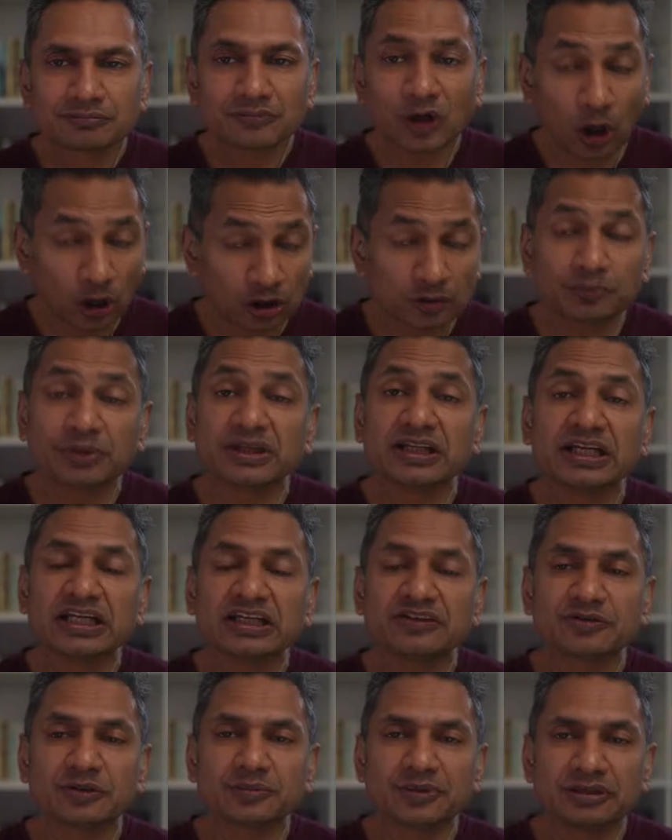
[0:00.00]

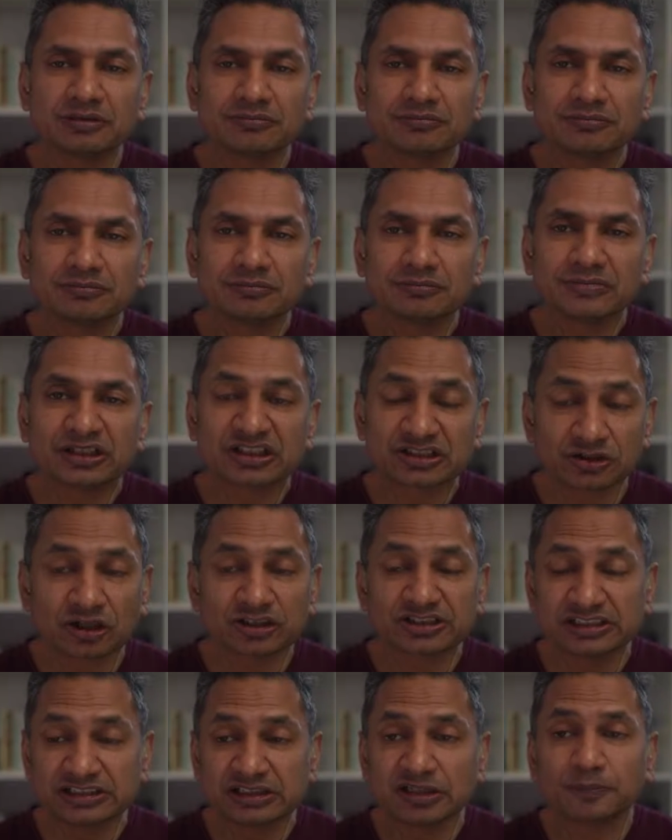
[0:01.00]
Unbelievable. It's
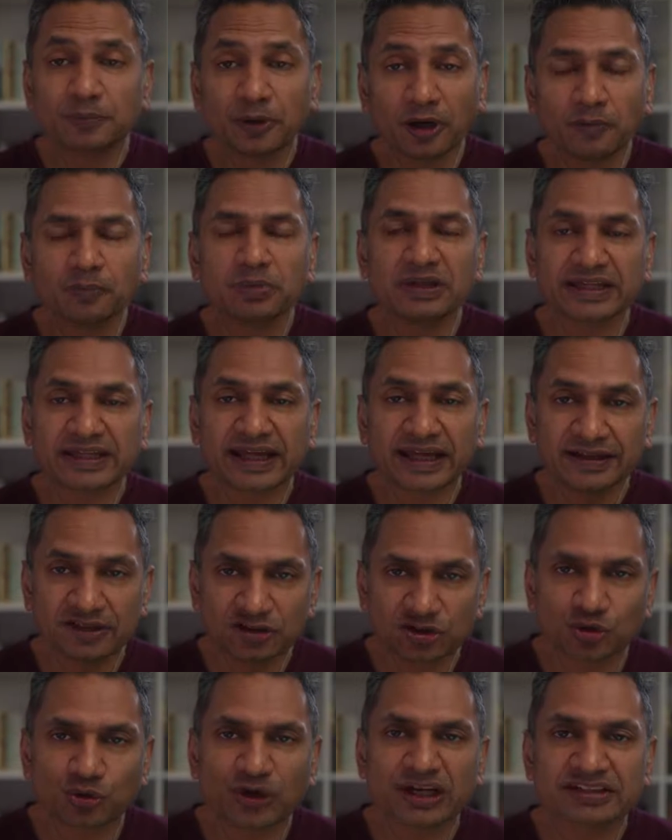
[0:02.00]
not in the public
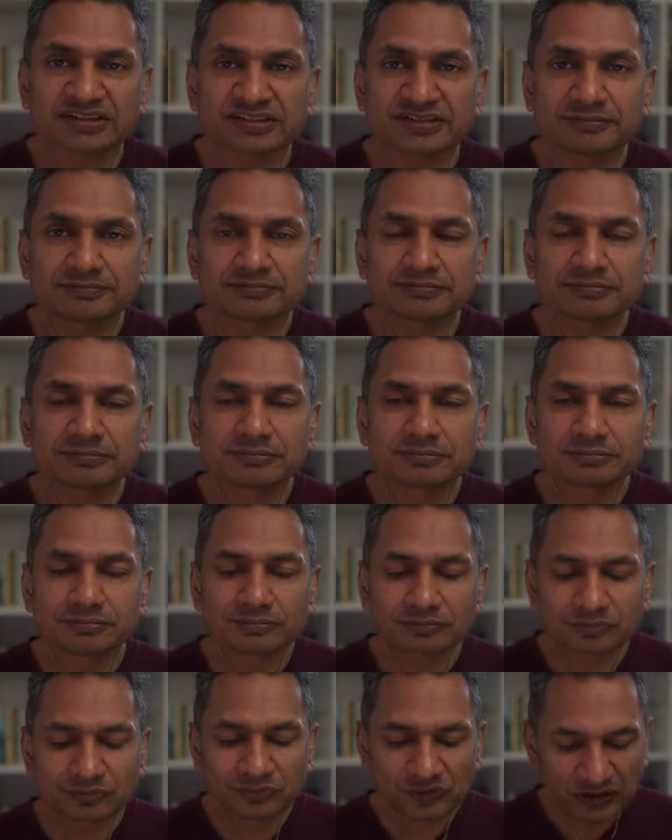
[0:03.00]
interest.
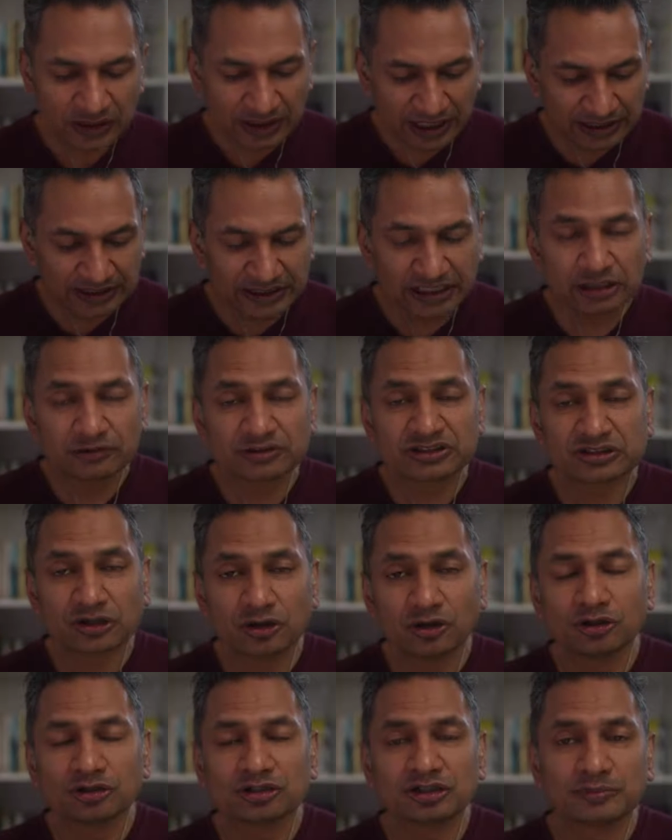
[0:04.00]
And here is
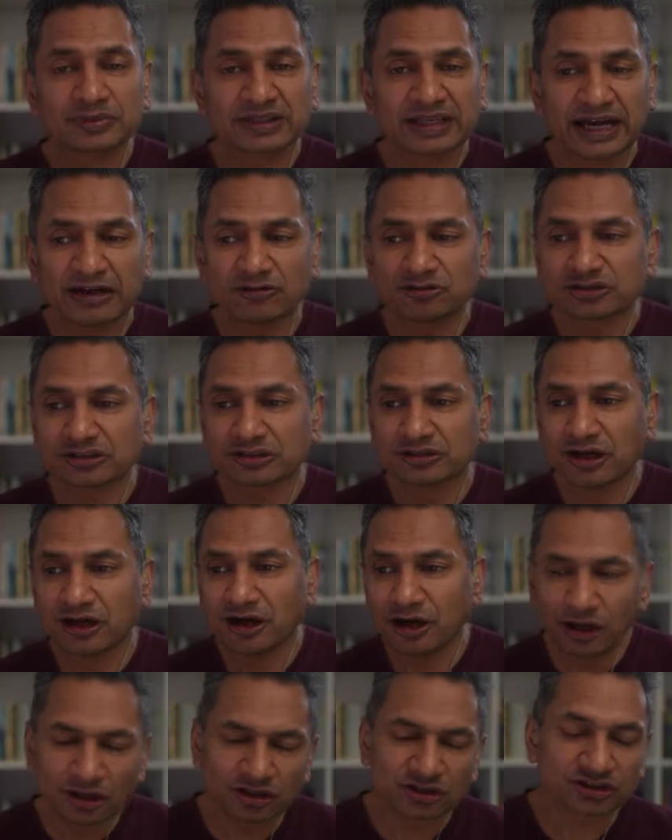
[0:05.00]
Oldham Council
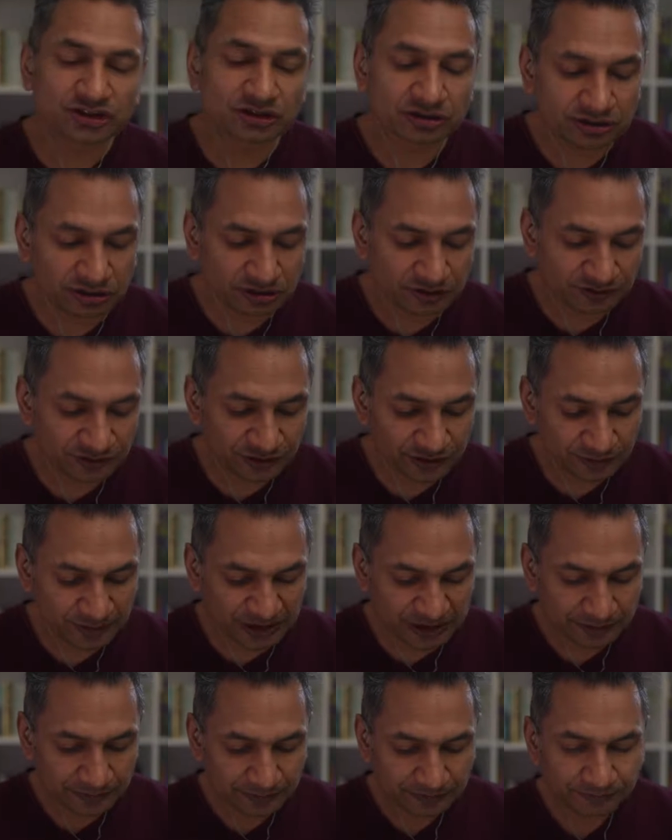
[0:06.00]
also
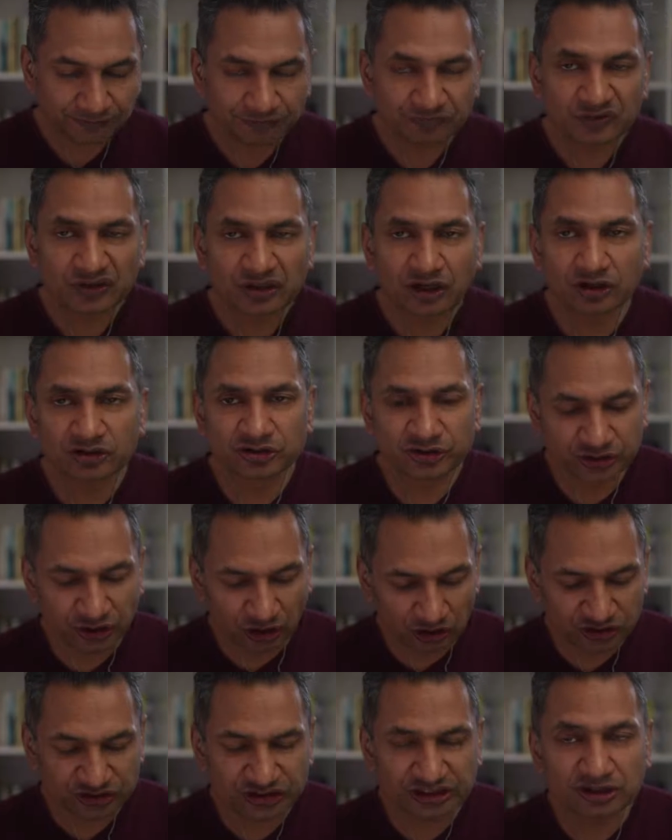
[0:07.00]
confirming or
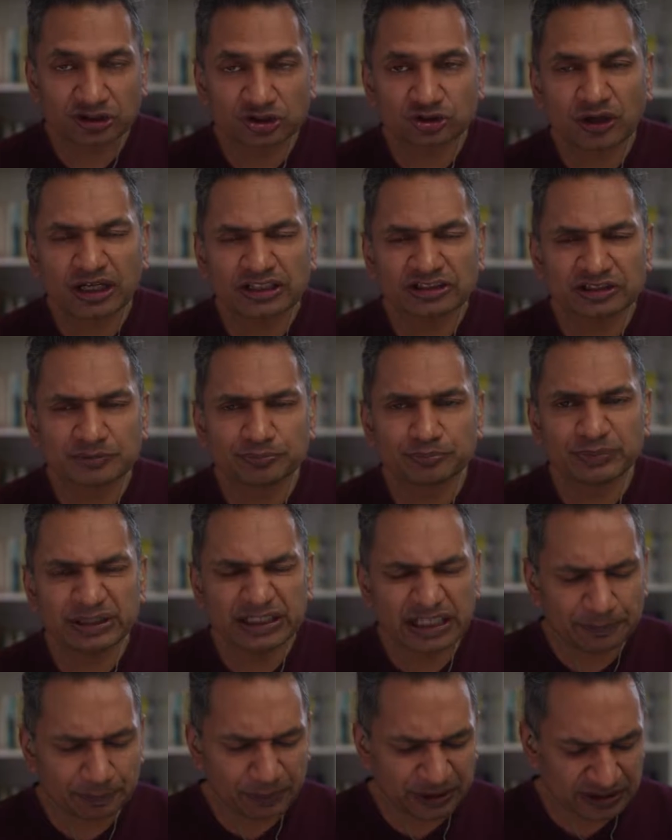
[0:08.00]
dodging or trying to
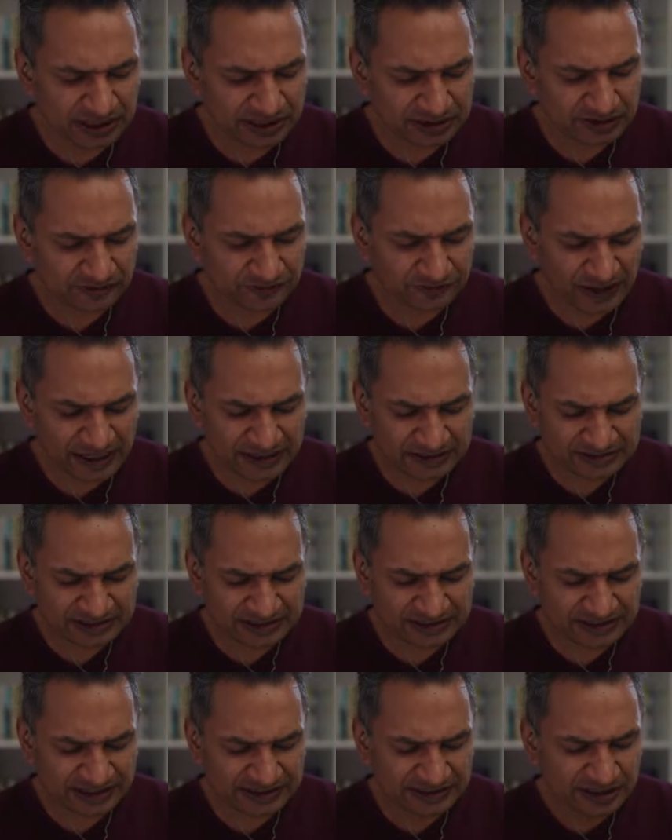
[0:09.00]
manipulate the facts
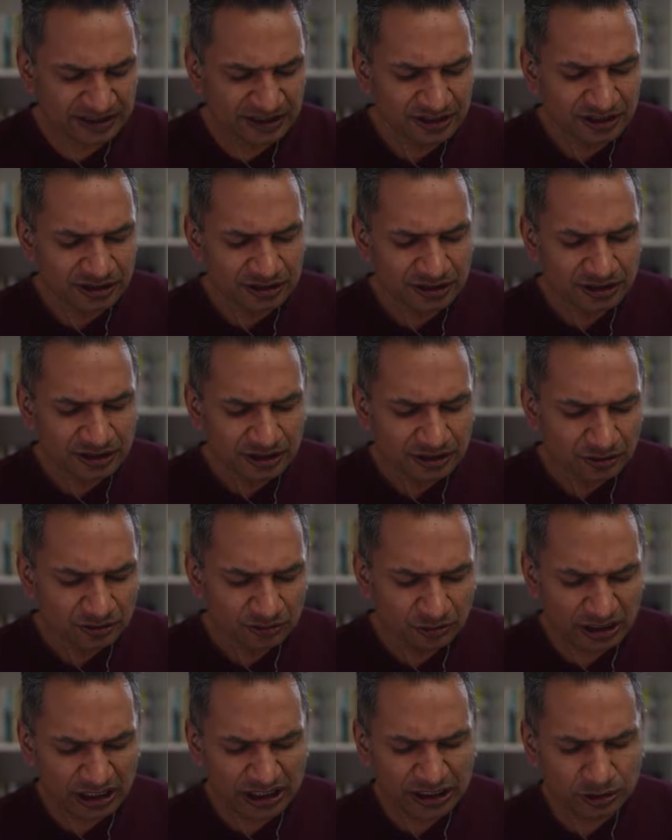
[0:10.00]
and saying
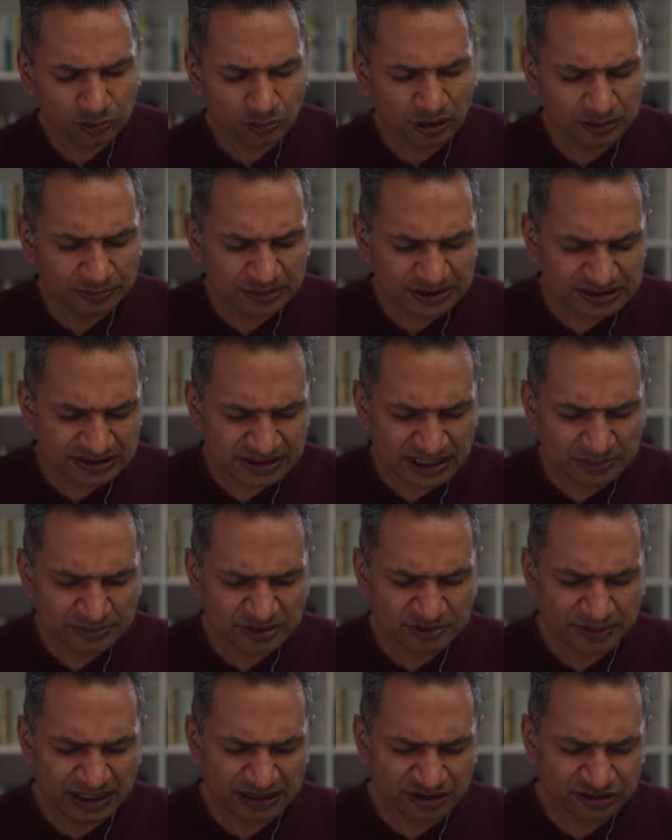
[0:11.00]
Neil Wilby's
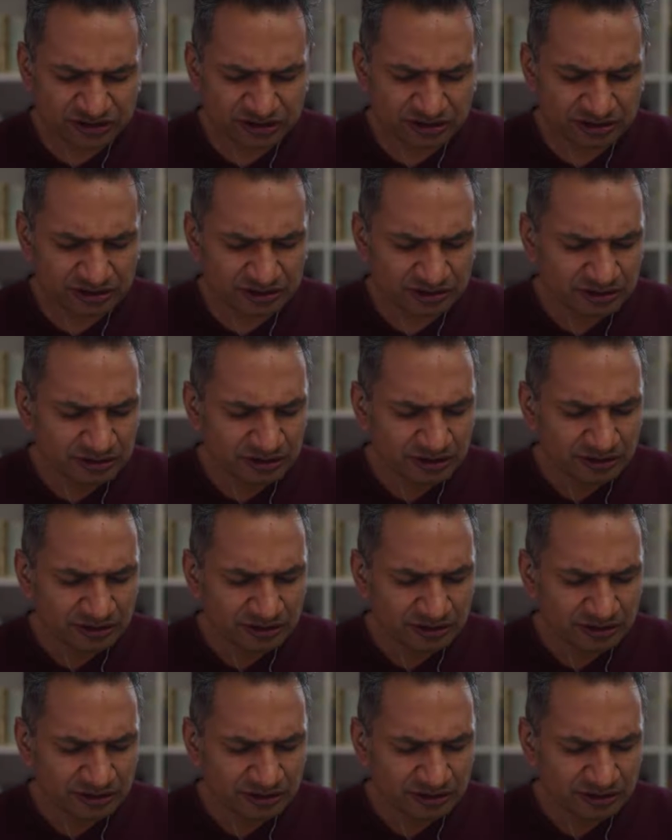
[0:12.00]
name's mentioned,